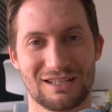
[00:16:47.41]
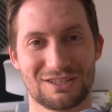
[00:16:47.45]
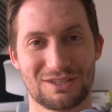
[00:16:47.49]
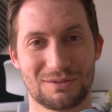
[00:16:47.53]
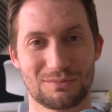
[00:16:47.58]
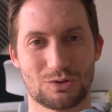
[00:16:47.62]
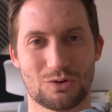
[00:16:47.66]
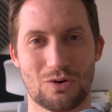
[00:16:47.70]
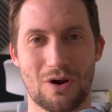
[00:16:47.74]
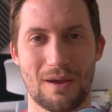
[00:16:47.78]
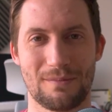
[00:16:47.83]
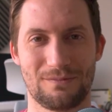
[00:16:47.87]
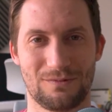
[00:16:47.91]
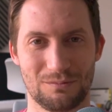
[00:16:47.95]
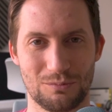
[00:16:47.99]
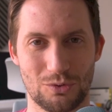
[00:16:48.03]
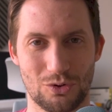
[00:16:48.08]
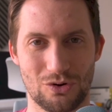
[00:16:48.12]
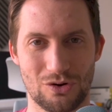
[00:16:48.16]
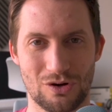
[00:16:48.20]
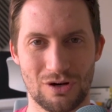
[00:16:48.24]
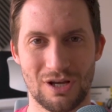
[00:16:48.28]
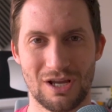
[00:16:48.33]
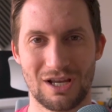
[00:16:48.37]
subscribe for
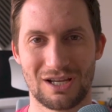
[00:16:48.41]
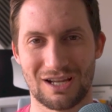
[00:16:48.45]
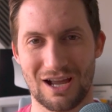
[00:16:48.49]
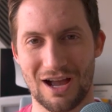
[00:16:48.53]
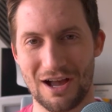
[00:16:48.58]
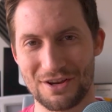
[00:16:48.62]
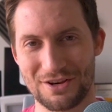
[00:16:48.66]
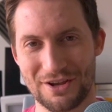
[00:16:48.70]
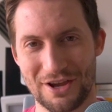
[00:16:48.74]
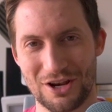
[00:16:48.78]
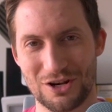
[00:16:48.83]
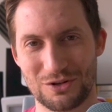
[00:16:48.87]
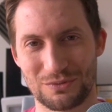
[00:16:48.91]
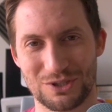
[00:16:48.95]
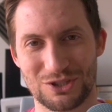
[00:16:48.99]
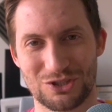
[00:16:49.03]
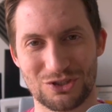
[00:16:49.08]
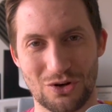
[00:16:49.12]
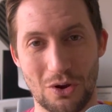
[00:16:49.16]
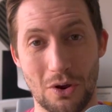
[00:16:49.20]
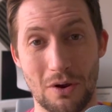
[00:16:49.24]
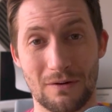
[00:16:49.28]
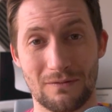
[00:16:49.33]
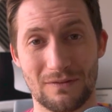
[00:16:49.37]
more Cardano and
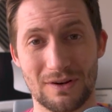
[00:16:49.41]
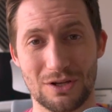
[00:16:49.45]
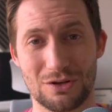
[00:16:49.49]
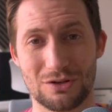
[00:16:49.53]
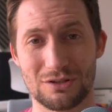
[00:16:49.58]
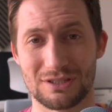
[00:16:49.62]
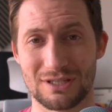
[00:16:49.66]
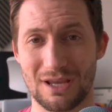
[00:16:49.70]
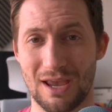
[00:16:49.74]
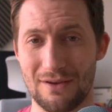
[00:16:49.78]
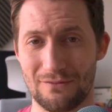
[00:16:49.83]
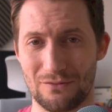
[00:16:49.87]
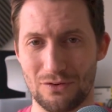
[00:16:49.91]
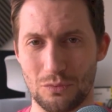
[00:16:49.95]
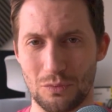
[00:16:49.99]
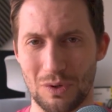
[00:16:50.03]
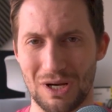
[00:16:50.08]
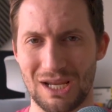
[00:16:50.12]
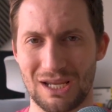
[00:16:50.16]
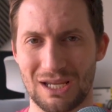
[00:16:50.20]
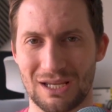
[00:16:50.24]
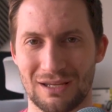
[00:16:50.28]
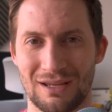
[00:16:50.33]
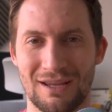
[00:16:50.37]
Stoic videos every
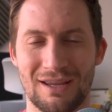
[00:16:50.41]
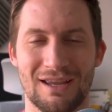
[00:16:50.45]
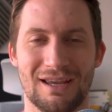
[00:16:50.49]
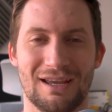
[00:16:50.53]
week.